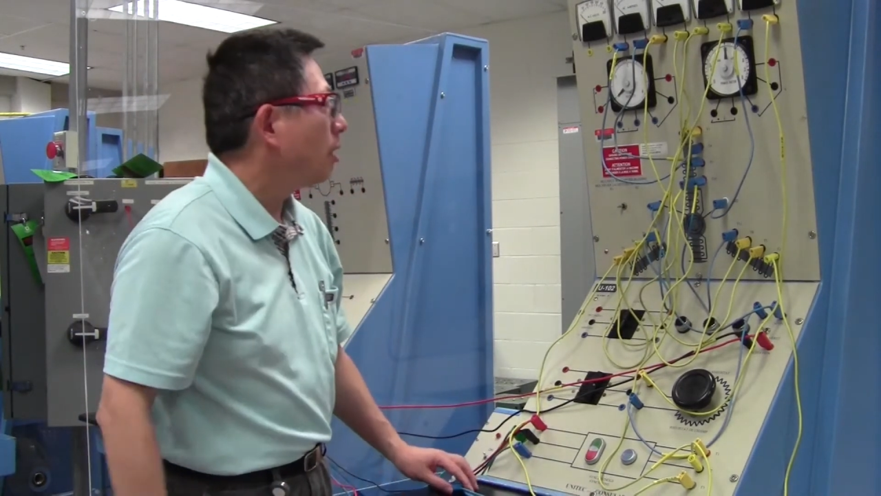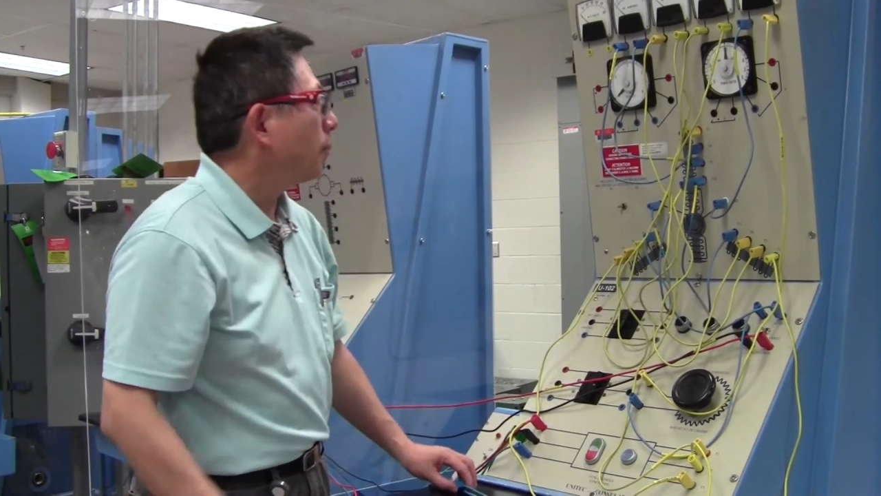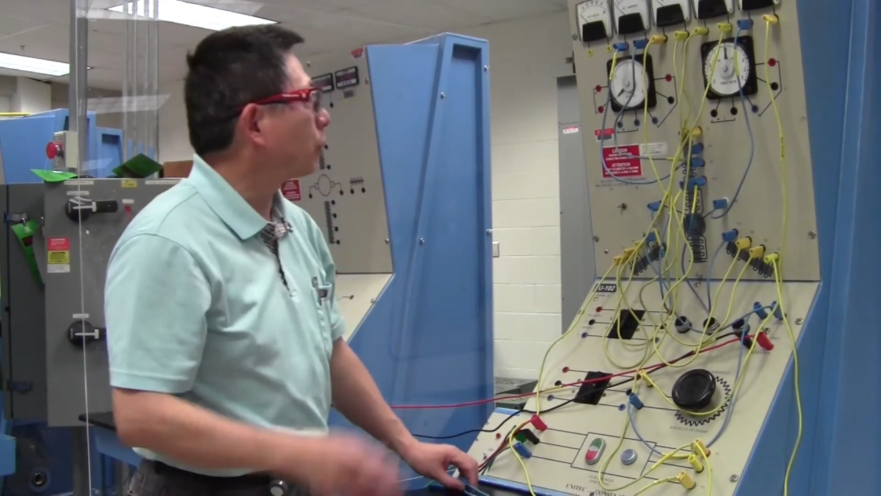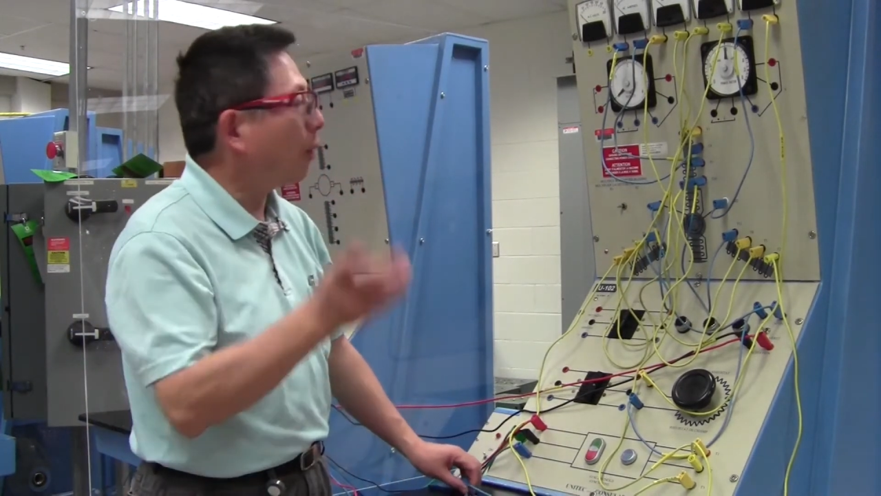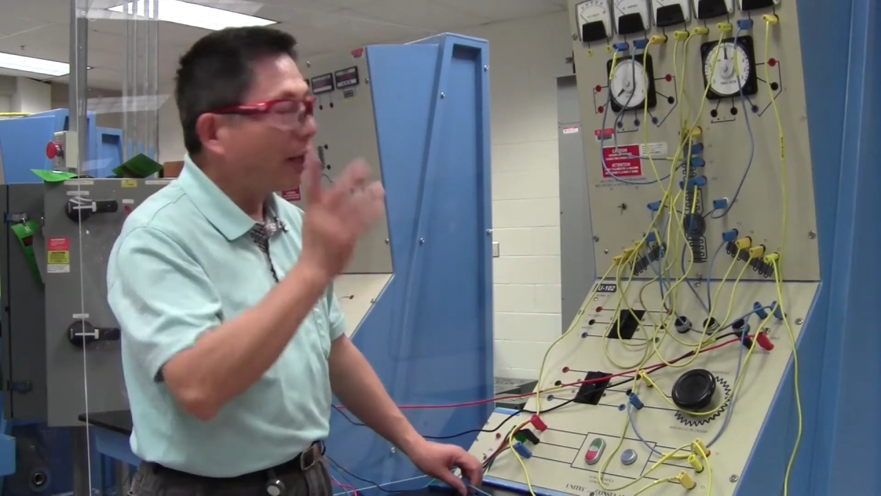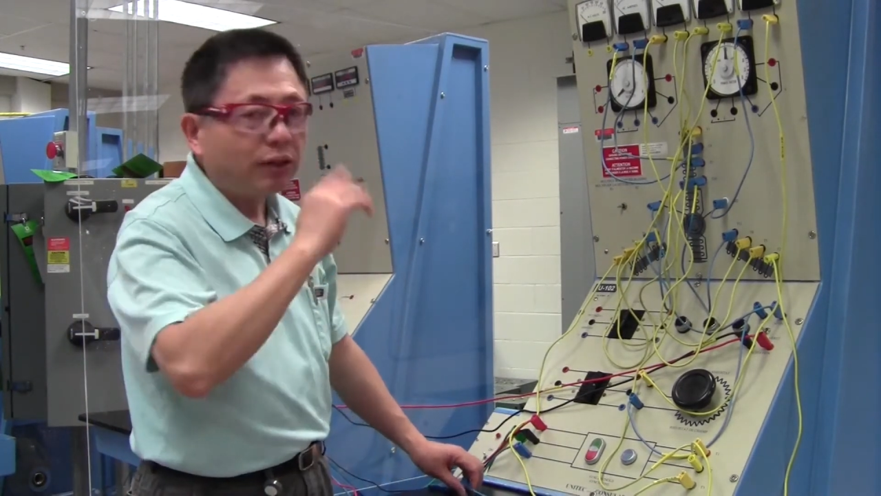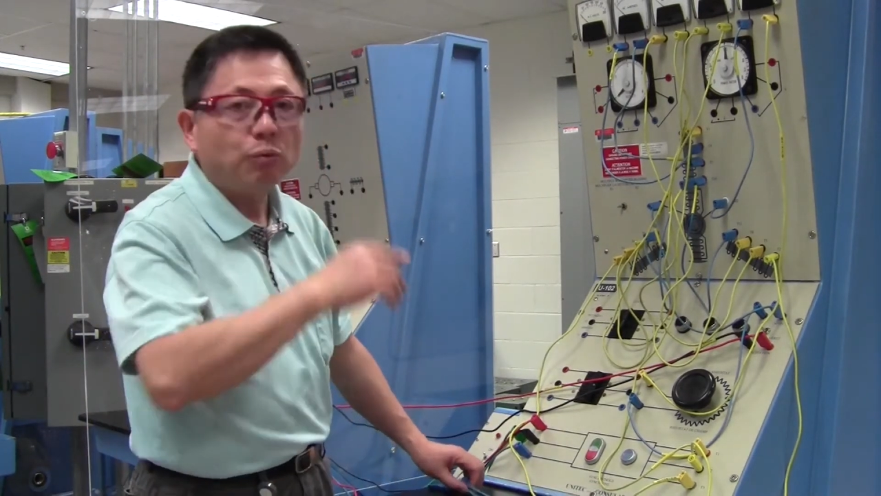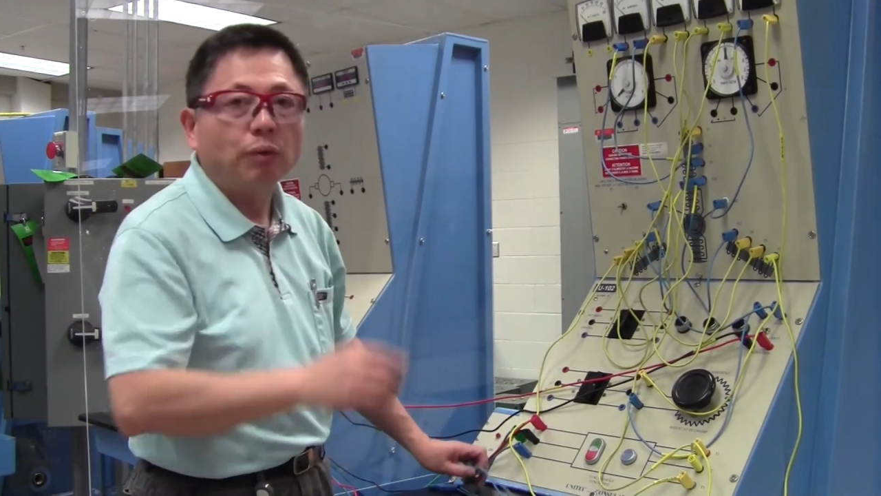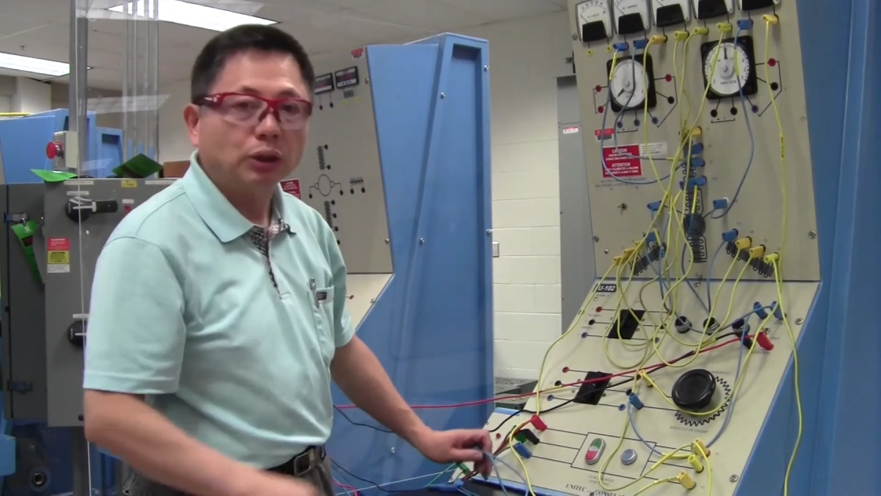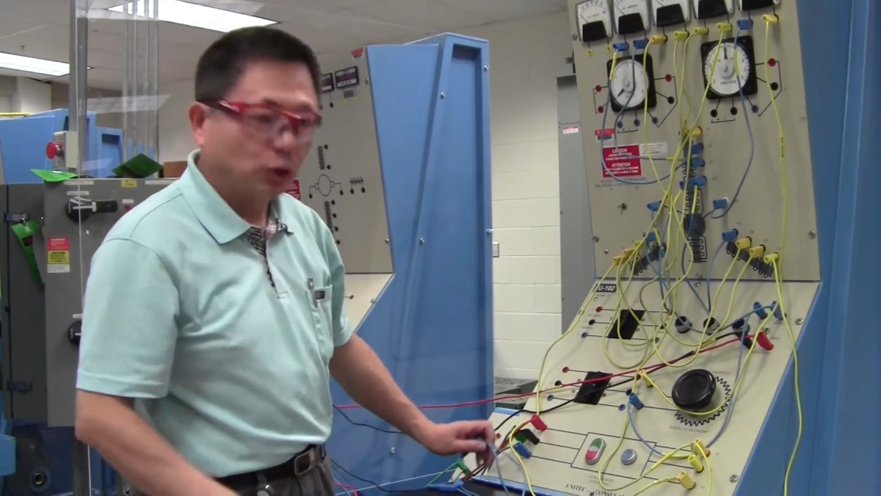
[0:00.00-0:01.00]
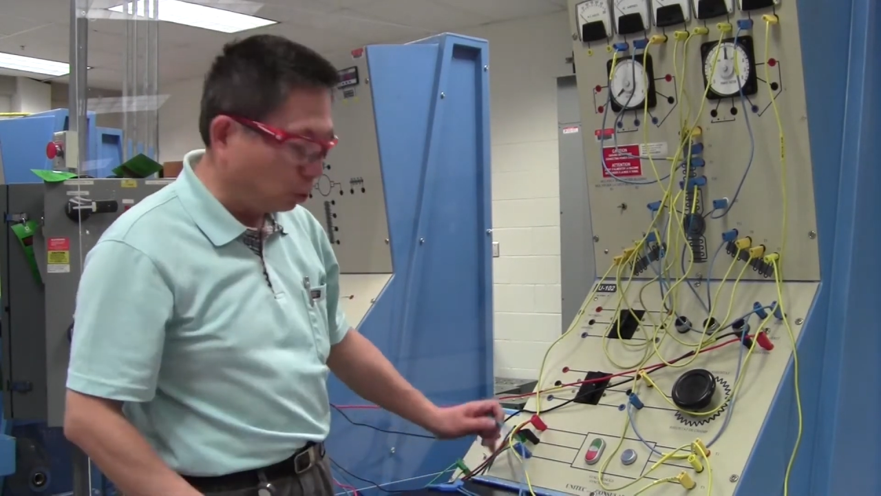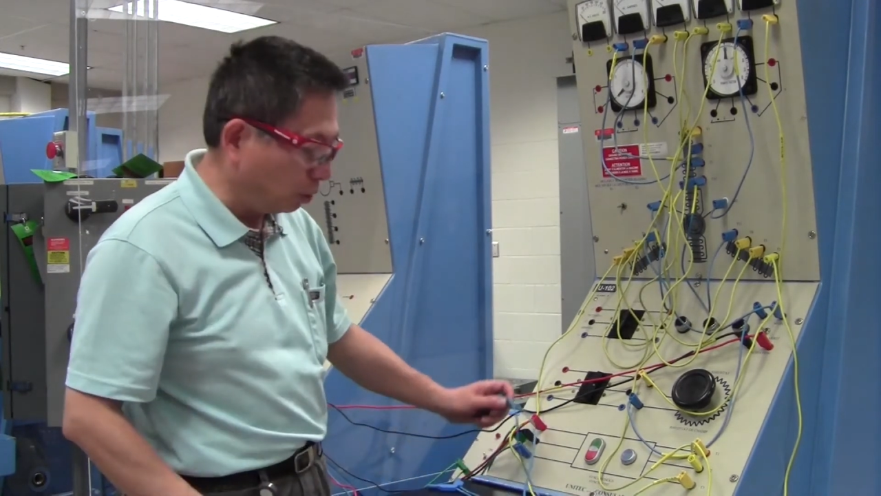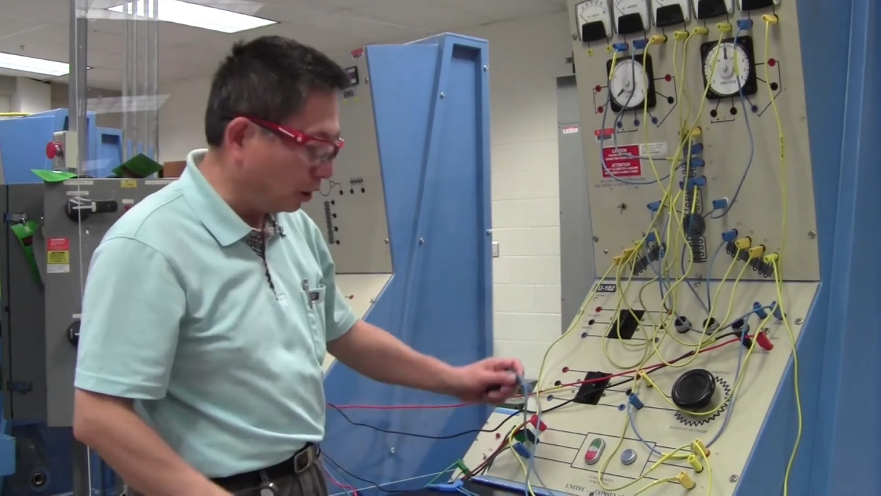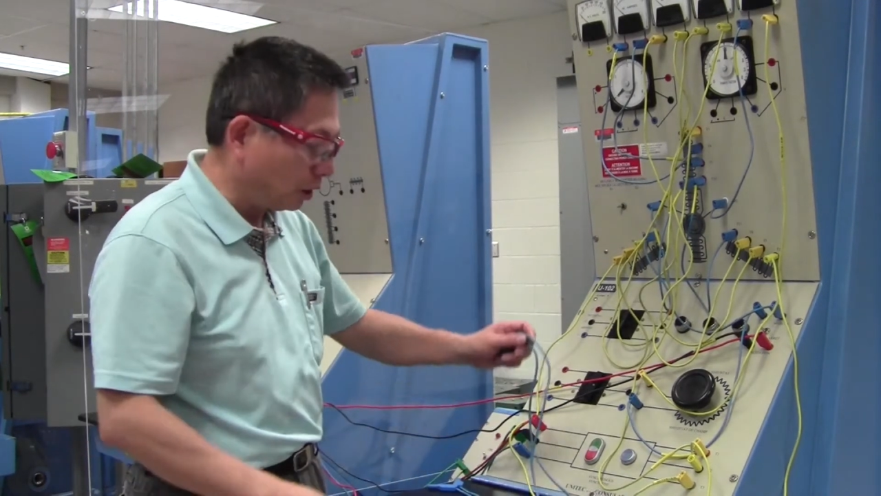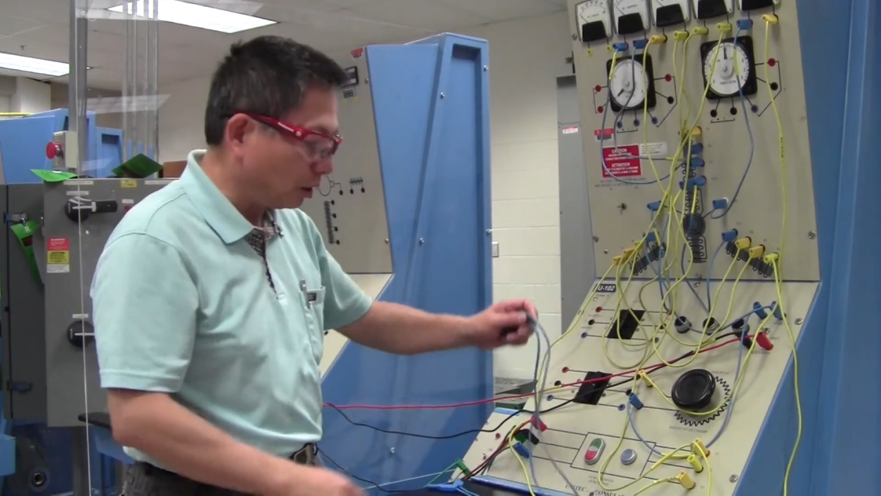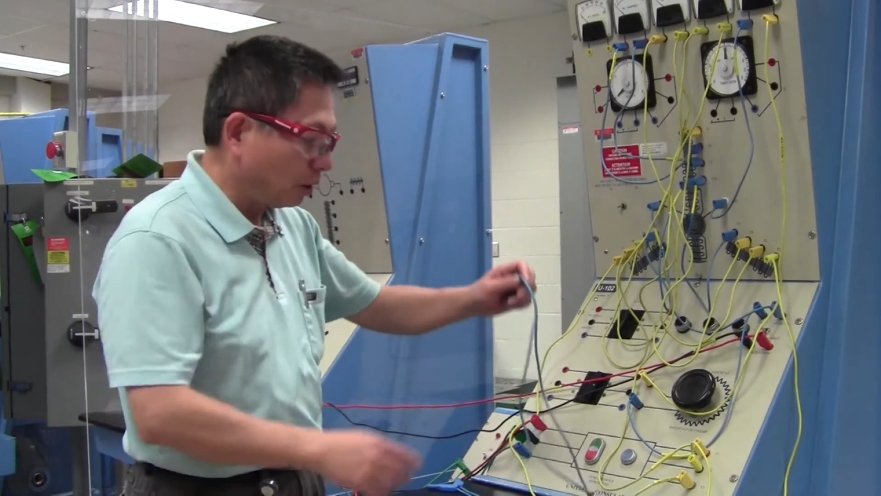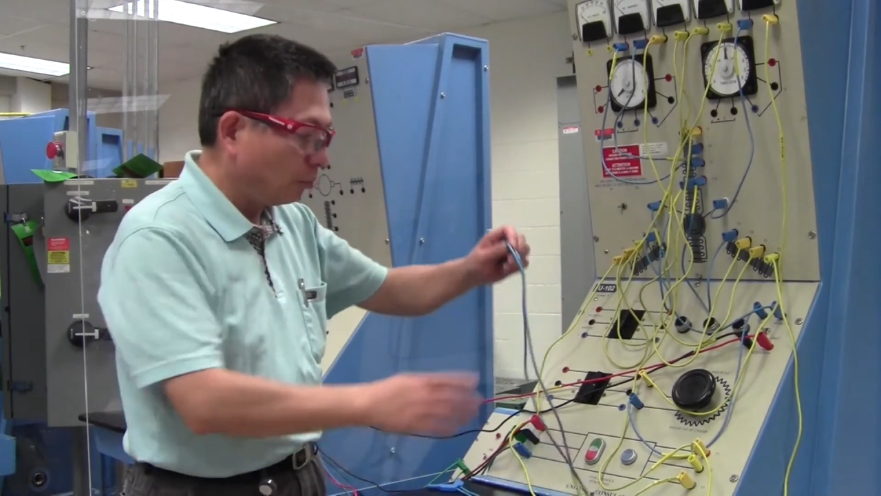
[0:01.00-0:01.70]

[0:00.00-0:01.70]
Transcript: But the one thing we want to do is